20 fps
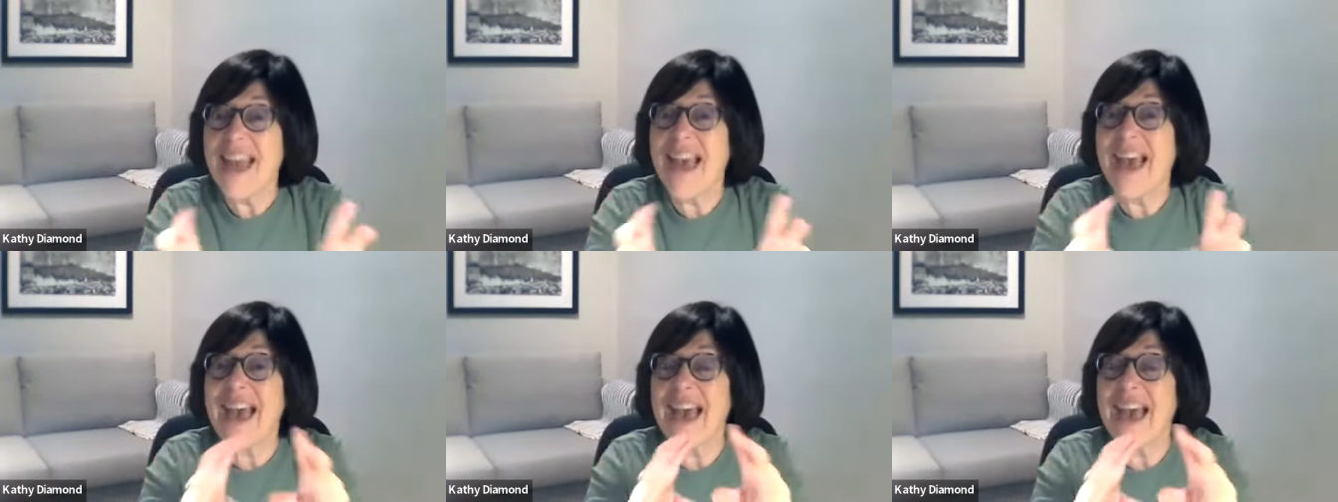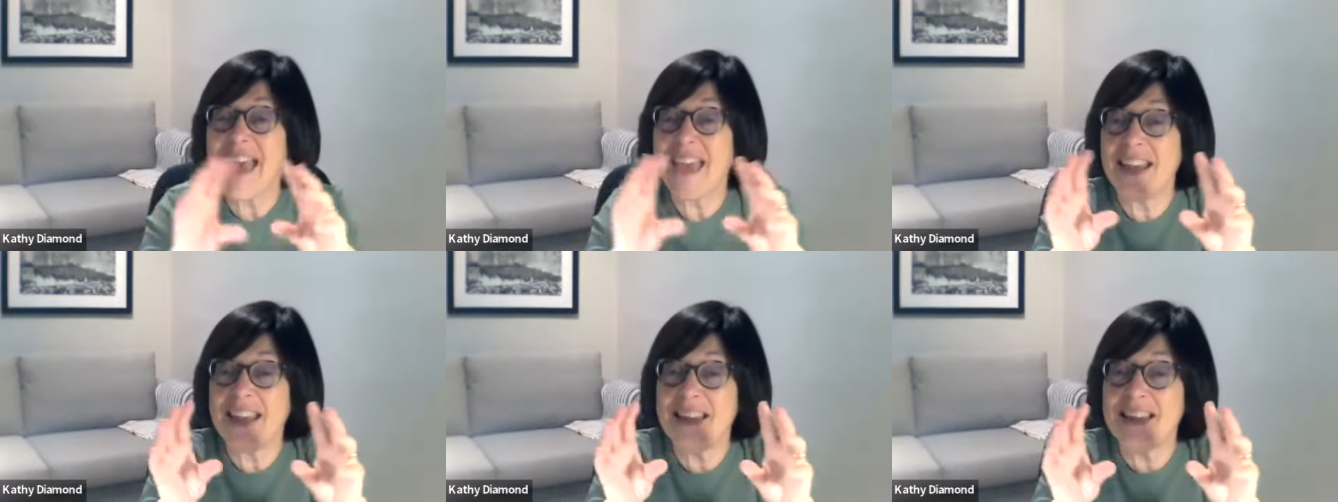
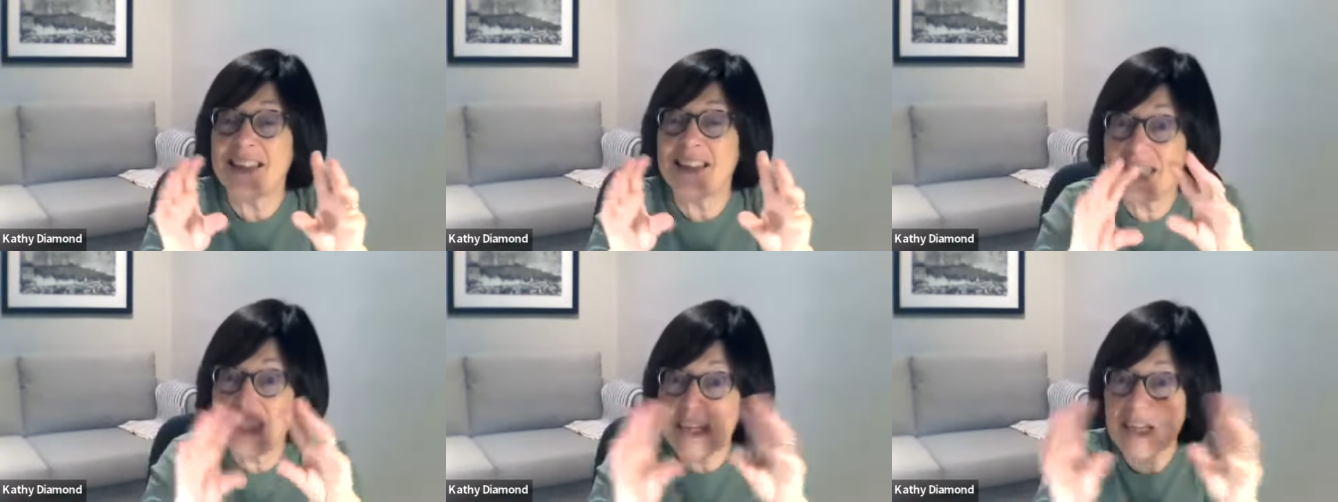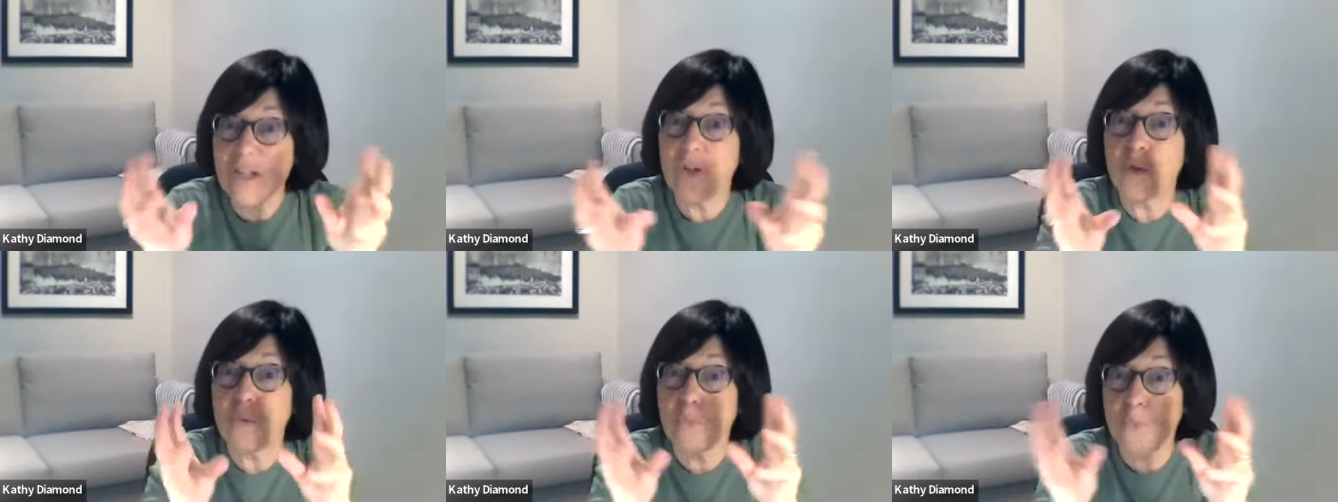and
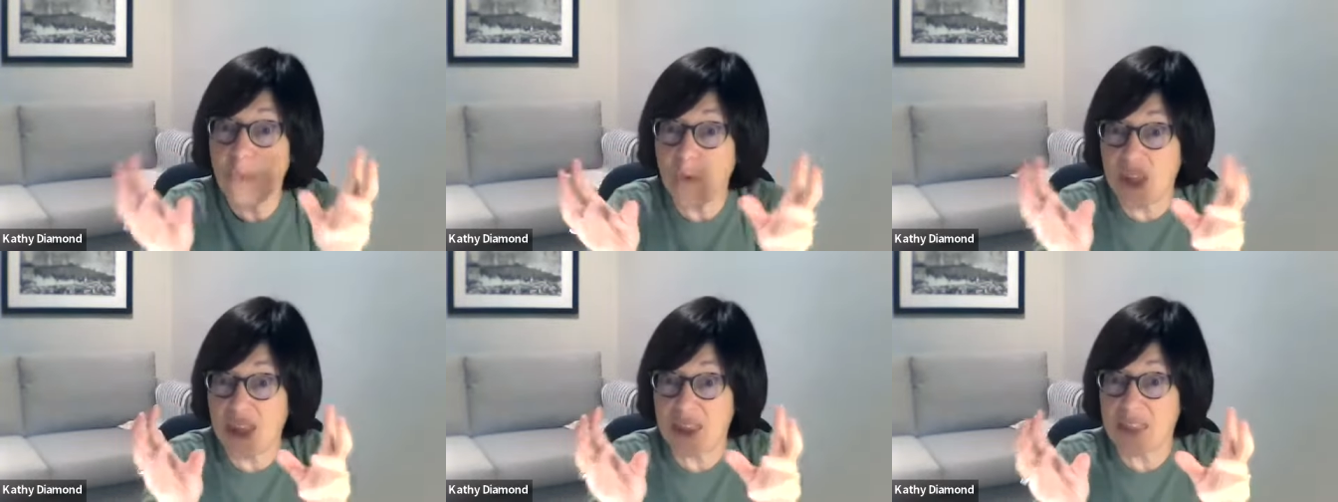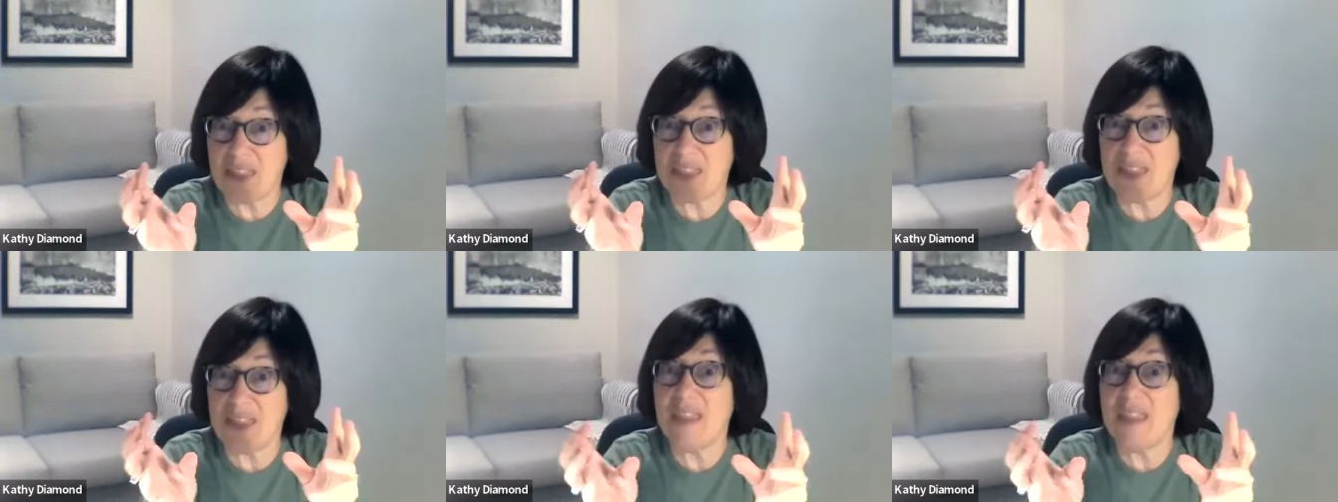deal
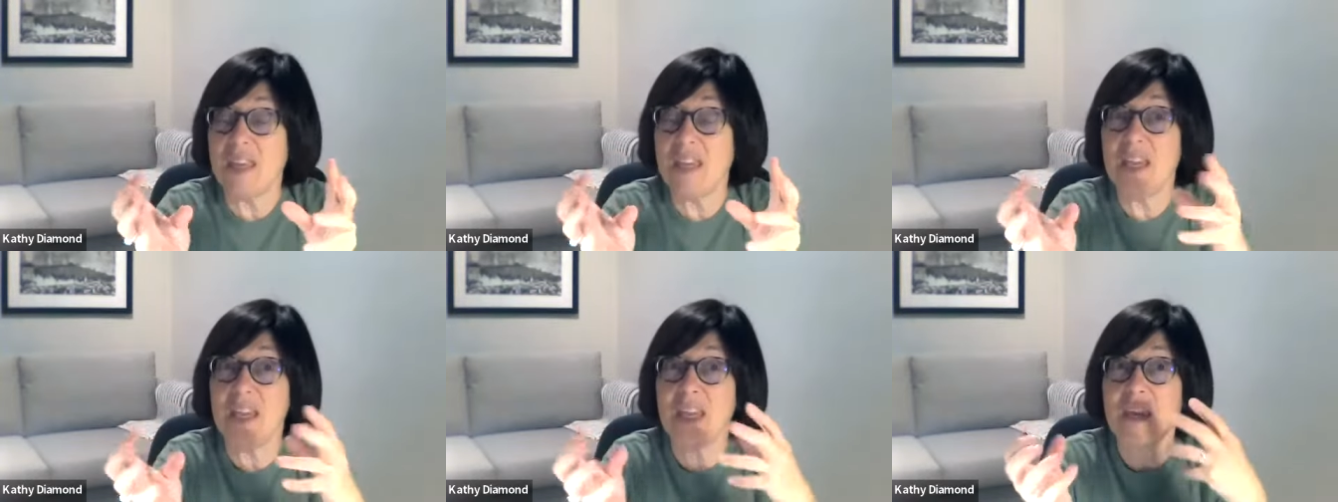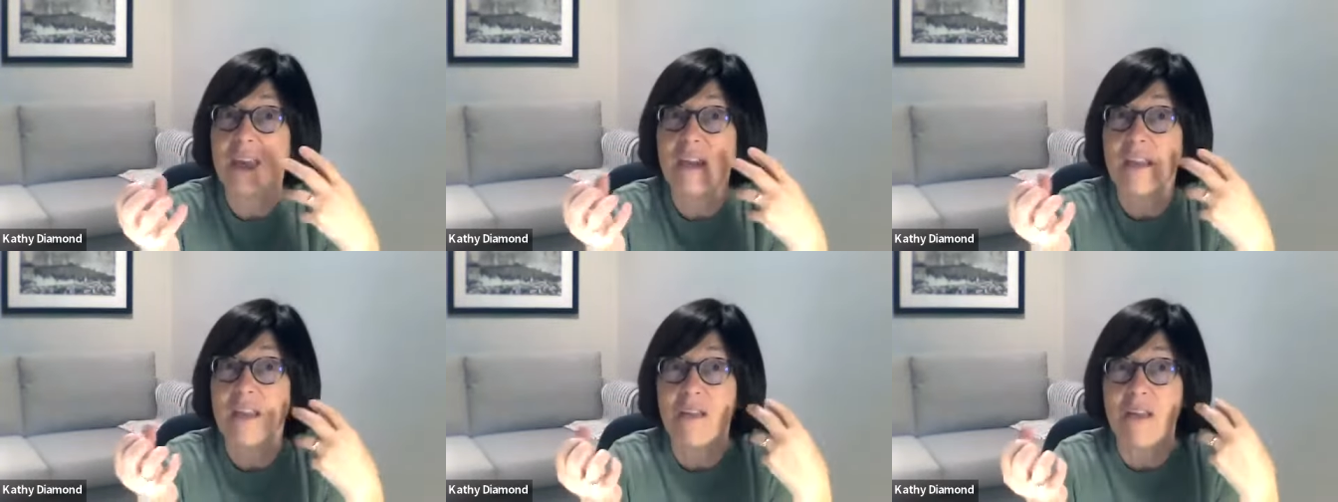with
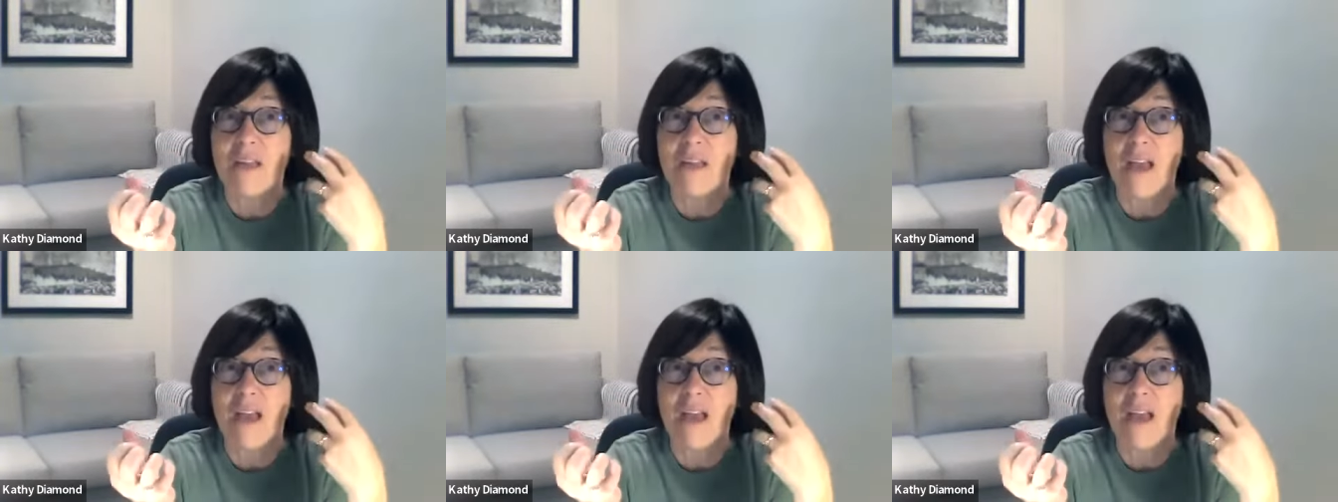the